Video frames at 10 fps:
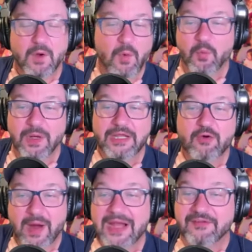really
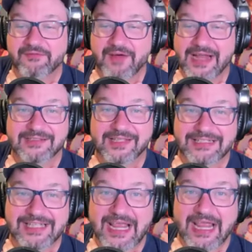great device
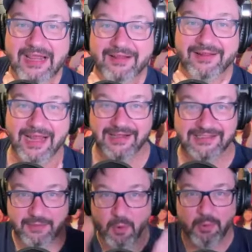like taking like i
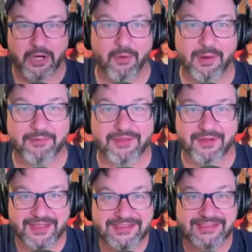see where we're going with
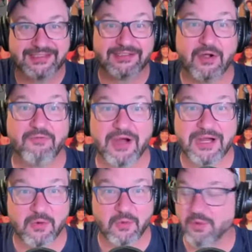all this this is all yeah.
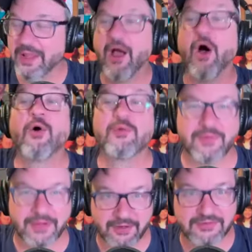very cool like oh
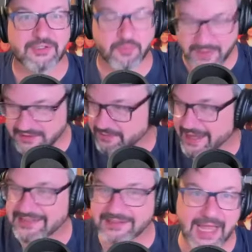the, here's the twist
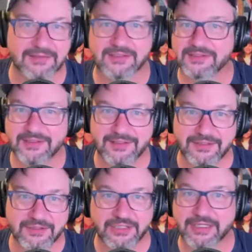makes sense
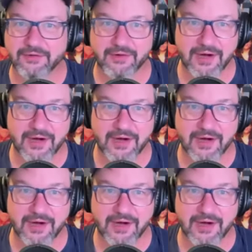she killed her